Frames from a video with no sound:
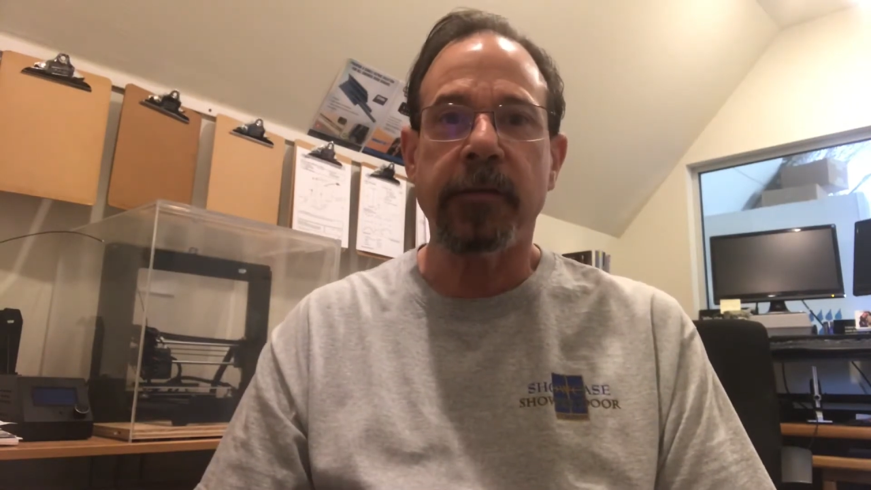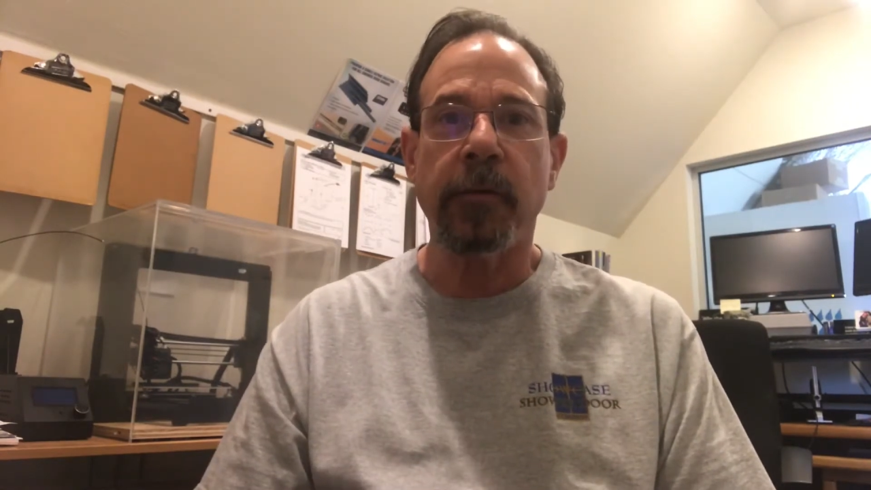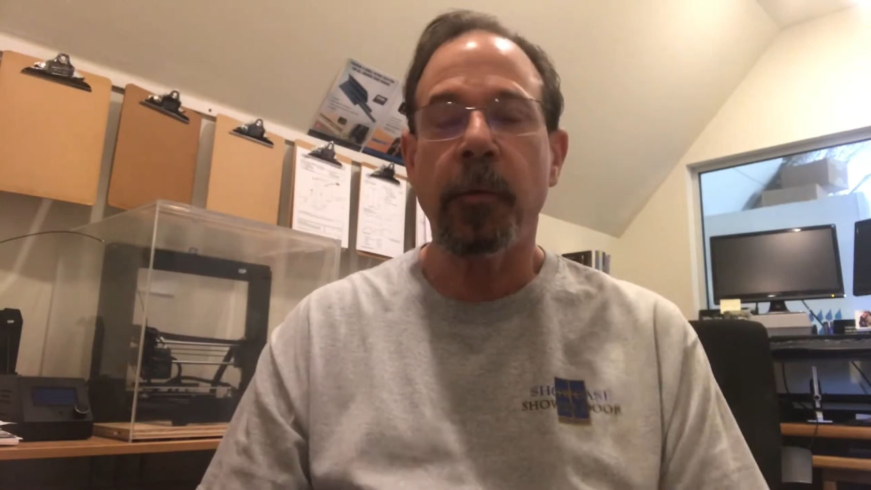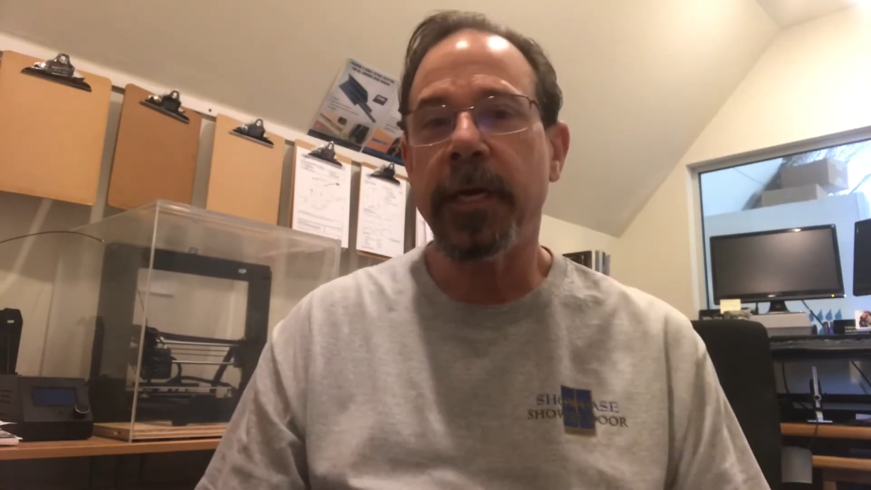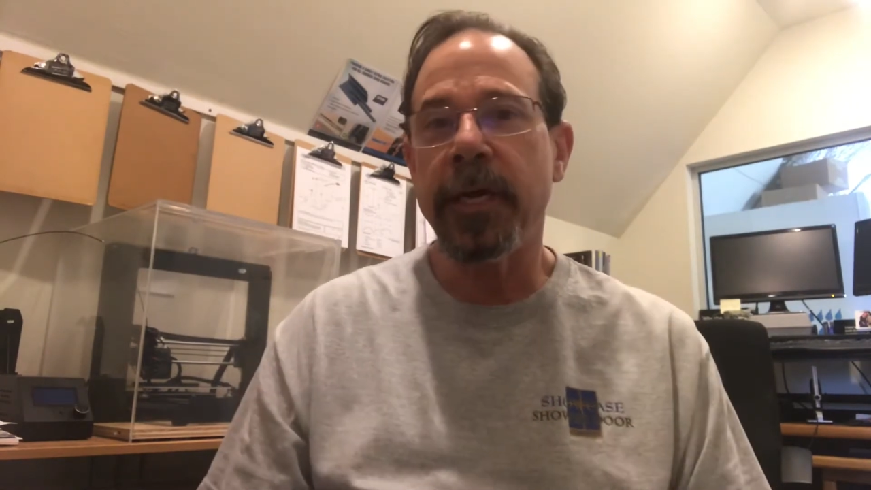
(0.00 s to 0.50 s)

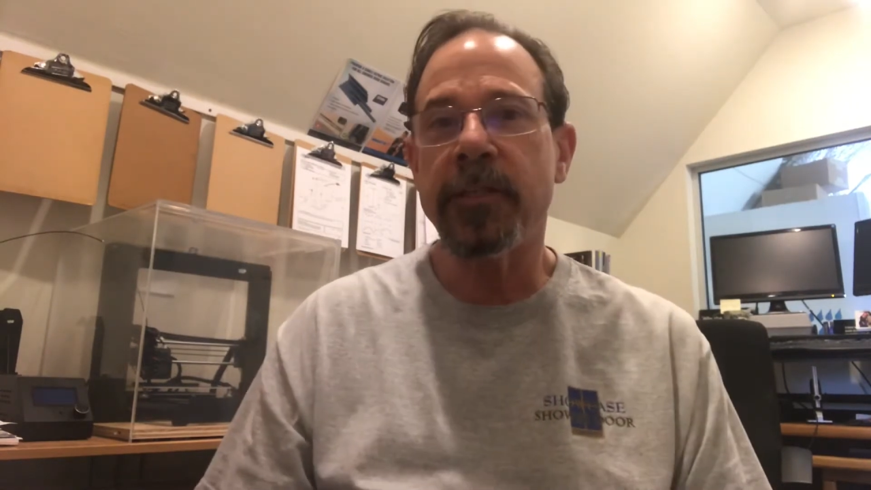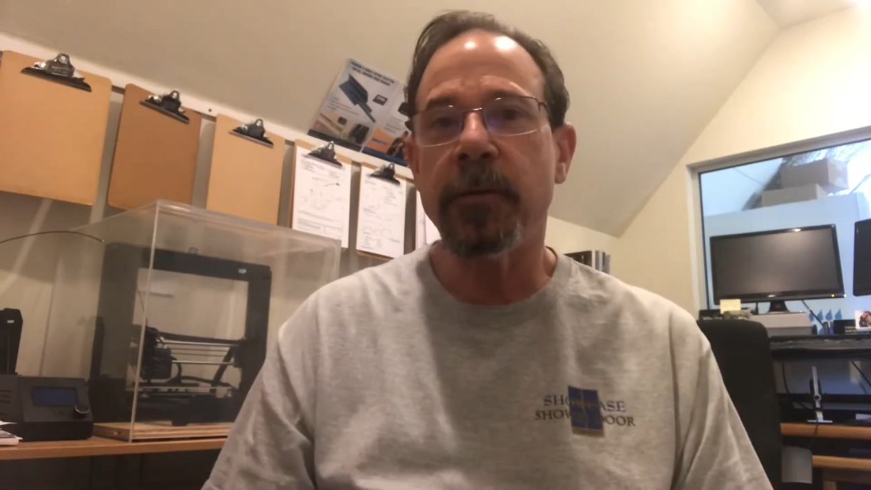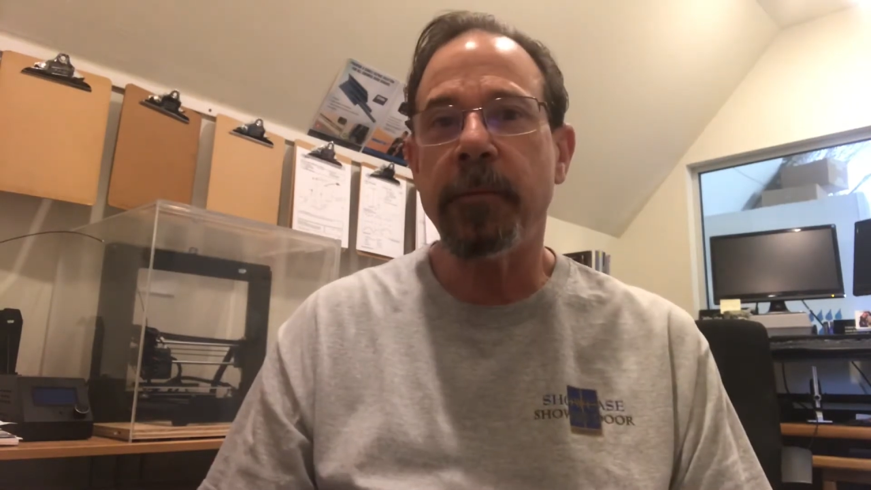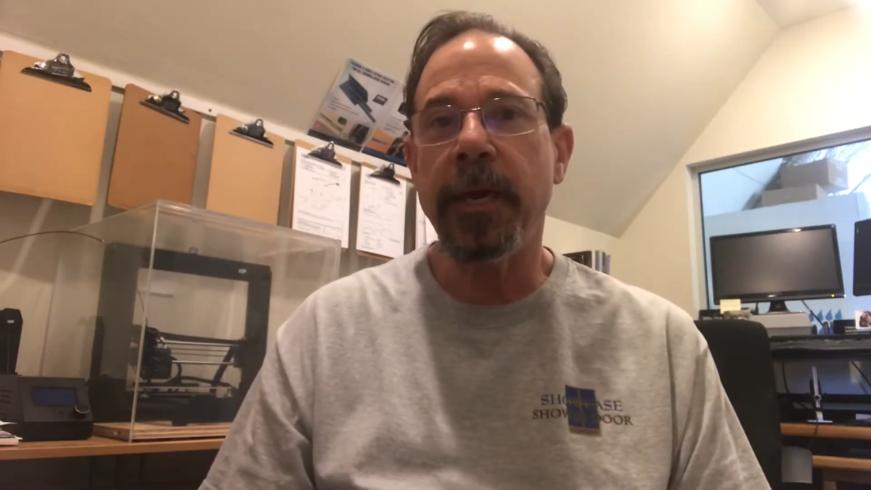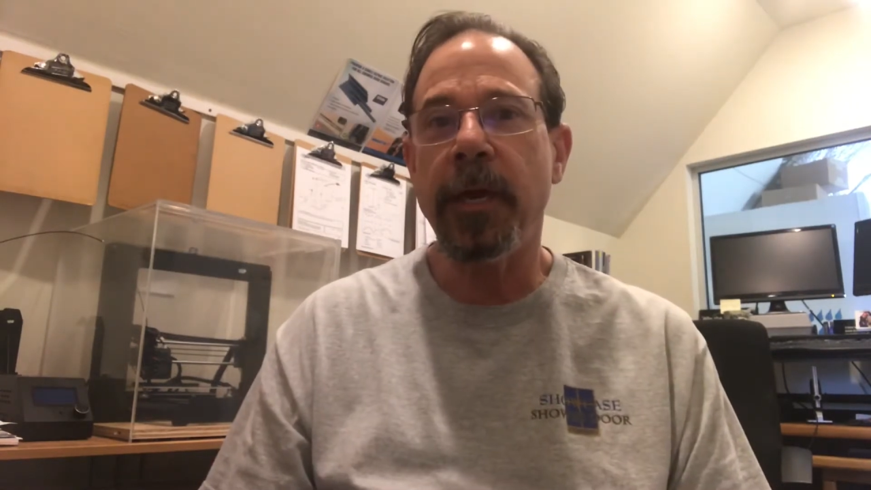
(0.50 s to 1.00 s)
we get to
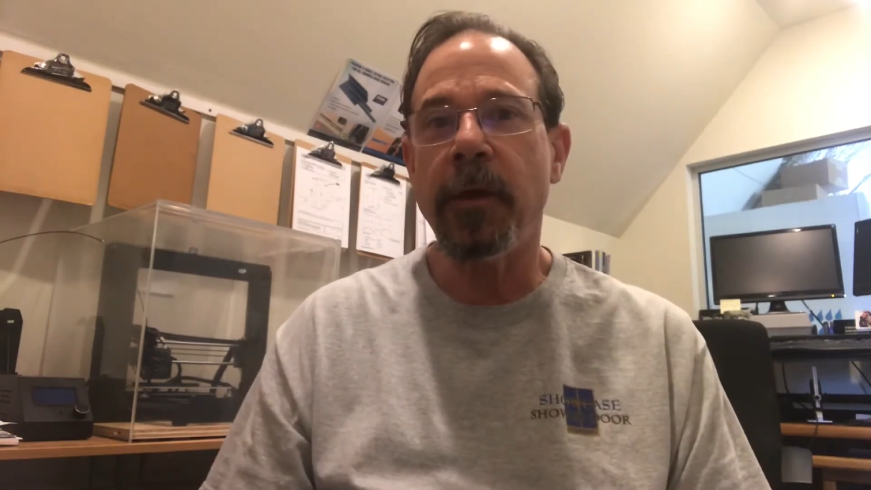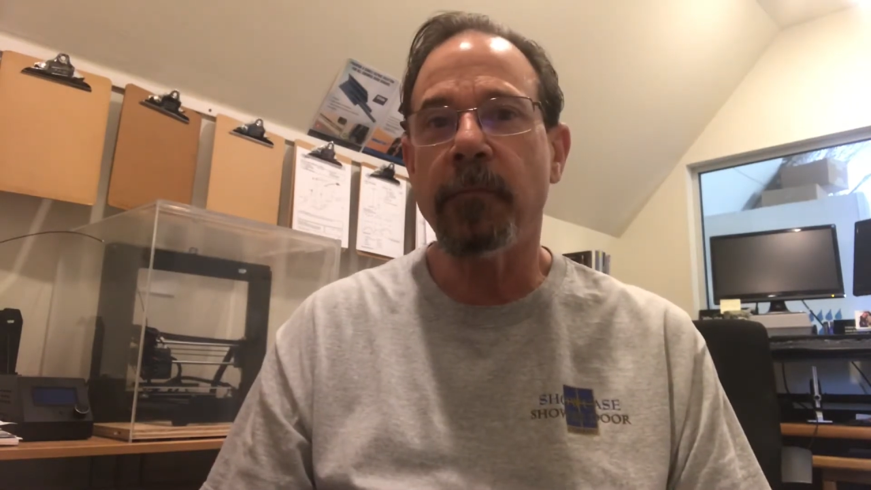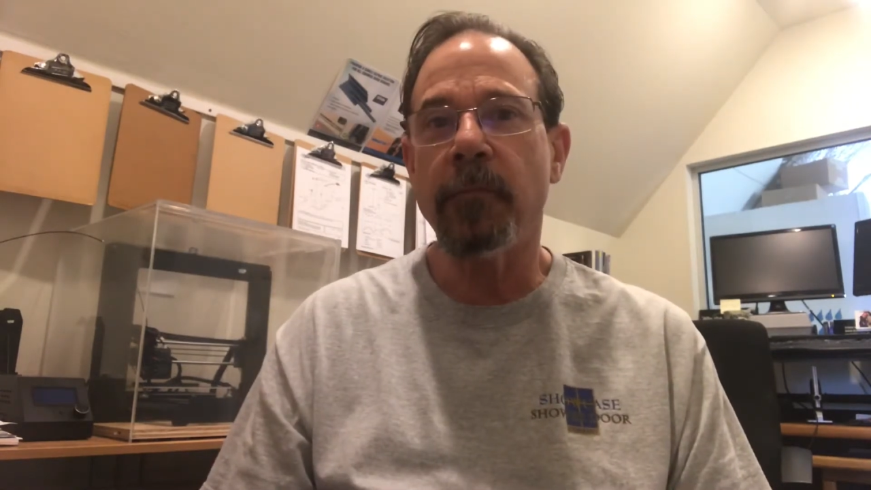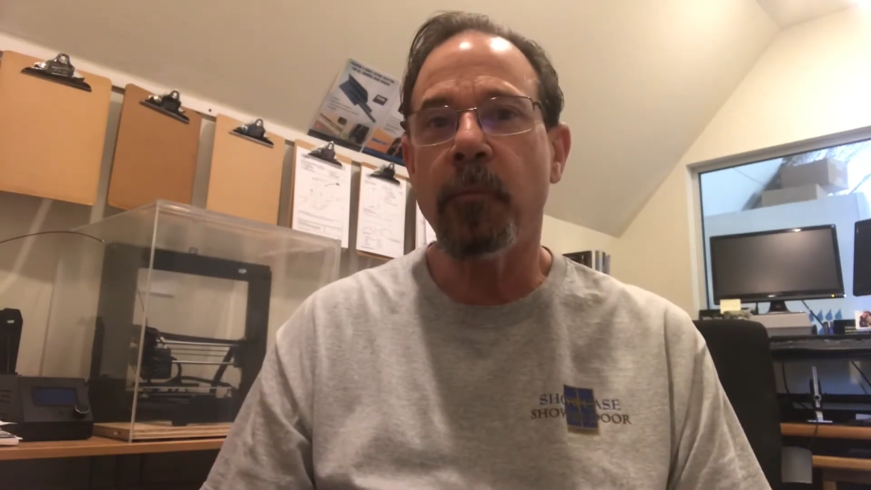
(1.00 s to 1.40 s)
be